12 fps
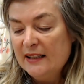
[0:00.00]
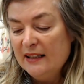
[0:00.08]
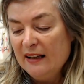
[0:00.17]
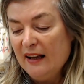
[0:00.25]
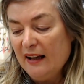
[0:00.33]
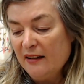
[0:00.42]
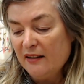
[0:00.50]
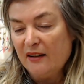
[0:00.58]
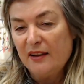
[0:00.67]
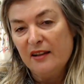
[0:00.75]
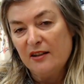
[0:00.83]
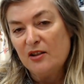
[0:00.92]
and I
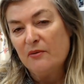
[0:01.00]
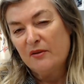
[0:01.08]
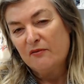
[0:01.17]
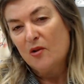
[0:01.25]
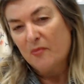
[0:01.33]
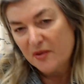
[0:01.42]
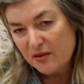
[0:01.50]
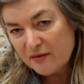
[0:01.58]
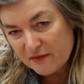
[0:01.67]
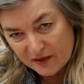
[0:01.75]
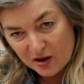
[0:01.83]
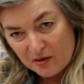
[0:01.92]
think she was robbed
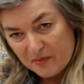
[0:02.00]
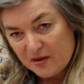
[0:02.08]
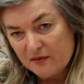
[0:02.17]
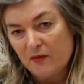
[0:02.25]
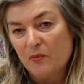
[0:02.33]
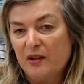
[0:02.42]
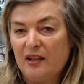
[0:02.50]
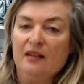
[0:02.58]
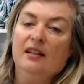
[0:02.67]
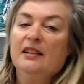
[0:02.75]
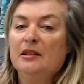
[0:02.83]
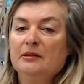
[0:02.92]
of Garment of the Week.
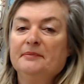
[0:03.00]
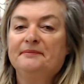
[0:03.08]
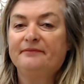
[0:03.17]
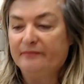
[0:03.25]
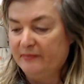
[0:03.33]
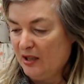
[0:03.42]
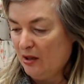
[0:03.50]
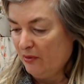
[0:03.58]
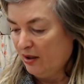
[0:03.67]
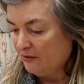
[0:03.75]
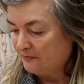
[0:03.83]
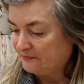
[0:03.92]
And there we go.
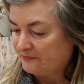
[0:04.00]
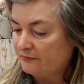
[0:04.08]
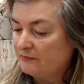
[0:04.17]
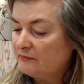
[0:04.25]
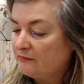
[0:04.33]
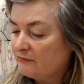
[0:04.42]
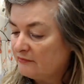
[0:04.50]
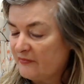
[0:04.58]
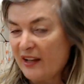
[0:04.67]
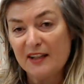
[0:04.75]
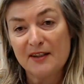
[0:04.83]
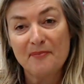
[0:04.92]

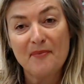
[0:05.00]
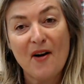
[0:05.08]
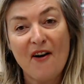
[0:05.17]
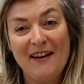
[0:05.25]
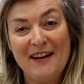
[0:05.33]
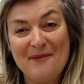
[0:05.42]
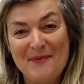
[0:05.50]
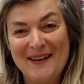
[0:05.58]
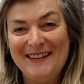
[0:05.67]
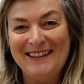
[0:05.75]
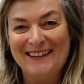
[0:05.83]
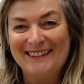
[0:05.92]
That's my
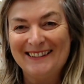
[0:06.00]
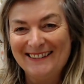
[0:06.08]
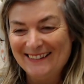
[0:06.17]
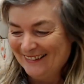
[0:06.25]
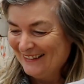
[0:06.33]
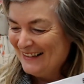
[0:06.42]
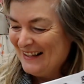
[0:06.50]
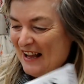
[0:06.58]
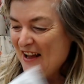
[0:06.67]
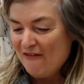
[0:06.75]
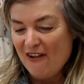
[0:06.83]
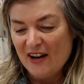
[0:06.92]
opinion.
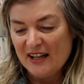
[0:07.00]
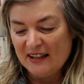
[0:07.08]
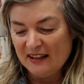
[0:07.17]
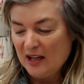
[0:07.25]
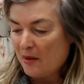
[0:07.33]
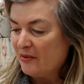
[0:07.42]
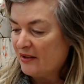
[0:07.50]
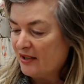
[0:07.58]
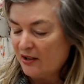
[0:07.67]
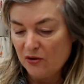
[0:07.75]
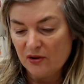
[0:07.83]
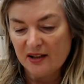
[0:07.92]
Right, couple of
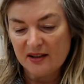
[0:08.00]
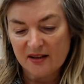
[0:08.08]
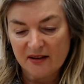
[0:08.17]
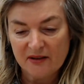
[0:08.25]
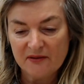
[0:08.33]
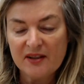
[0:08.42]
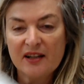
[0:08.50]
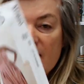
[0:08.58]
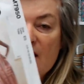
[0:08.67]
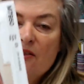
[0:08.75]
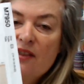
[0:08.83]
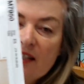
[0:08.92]
sundress styles.
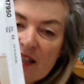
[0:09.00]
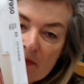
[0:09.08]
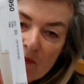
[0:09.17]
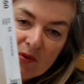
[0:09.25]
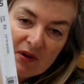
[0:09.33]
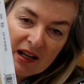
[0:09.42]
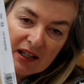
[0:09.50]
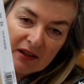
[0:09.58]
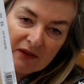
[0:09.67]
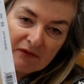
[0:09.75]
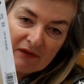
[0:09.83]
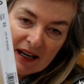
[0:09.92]
So this is more like
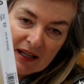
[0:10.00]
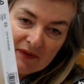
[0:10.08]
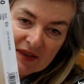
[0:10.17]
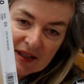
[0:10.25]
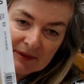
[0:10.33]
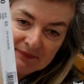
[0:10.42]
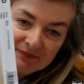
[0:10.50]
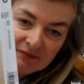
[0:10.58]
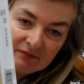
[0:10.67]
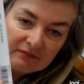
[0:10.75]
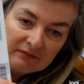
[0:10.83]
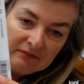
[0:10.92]
Rafe's.
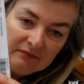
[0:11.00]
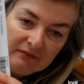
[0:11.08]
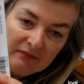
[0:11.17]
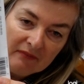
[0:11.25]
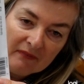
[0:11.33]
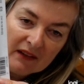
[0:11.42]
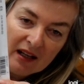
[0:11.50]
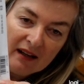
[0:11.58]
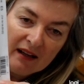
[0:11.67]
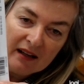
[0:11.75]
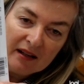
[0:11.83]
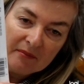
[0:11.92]

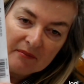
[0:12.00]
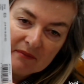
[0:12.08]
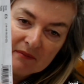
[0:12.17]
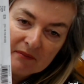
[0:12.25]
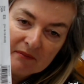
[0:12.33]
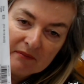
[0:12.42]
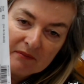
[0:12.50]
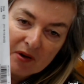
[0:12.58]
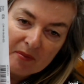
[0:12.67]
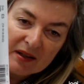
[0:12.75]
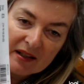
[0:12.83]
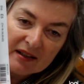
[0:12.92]

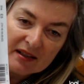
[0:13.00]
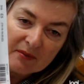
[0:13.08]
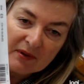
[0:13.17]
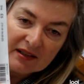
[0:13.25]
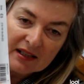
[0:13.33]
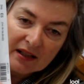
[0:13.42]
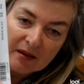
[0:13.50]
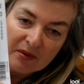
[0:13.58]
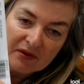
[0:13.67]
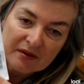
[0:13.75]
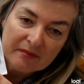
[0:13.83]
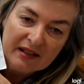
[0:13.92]
Probably this one down the
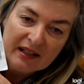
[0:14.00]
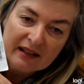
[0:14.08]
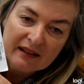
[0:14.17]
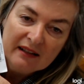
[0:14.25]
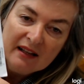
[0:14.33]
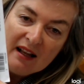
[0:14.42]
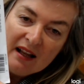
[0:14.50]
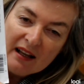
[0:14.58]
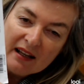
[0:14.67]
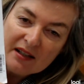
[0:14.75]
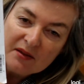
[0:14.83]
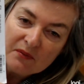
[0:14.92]
bottom here.
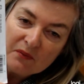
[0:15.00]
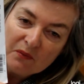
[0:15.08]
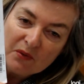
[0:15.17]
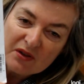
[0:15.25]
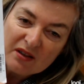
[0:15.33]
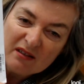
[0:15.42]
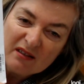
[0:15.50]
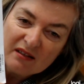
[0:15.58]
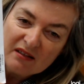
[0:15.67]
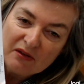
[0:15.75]
His wasn't sort of